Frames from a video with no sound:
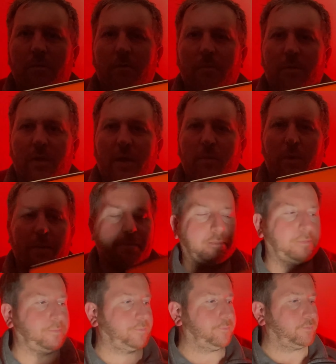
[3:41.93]
the A1.
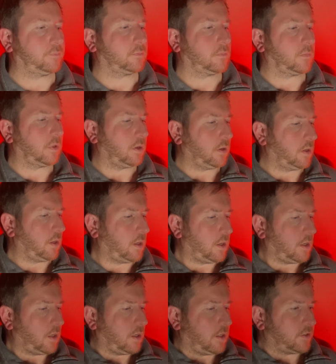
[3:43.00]

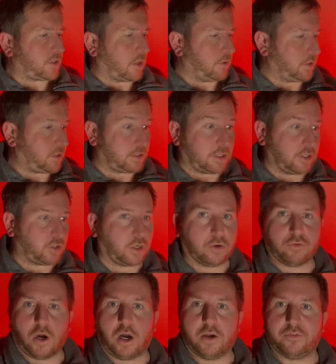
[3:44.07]
So this year
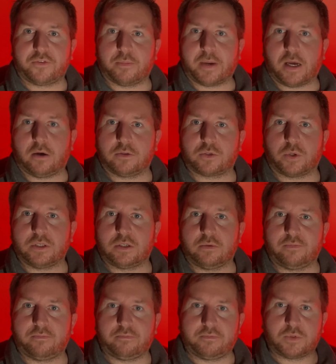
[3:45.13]
arrived about
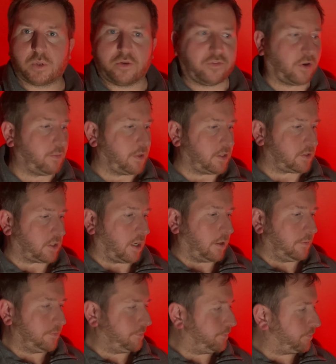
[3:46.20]
25 minutes ago.
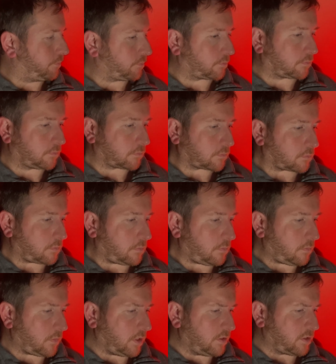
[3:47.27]

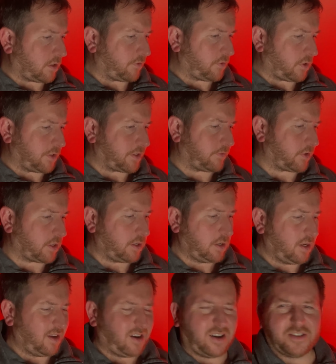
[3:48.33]
So I thought I'd have
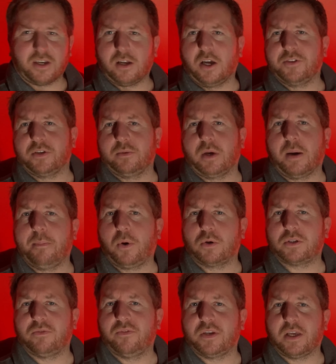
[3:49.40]
I don't like doing
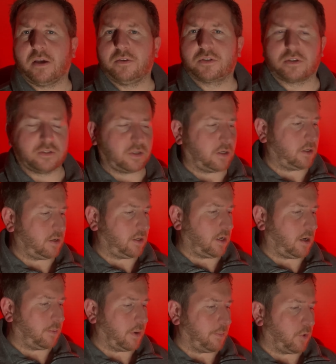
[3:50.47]
unboxing videos because they are
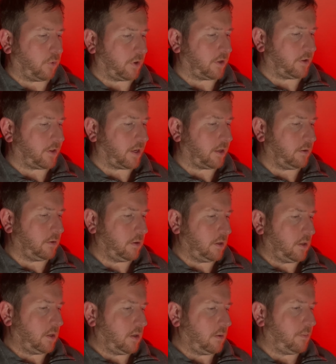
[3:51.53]
a bit boring, aren't they?
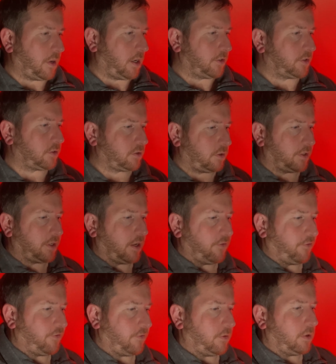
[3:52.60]
But I just thought I'd
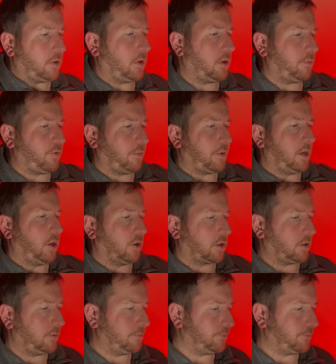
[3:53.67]
have a proper look.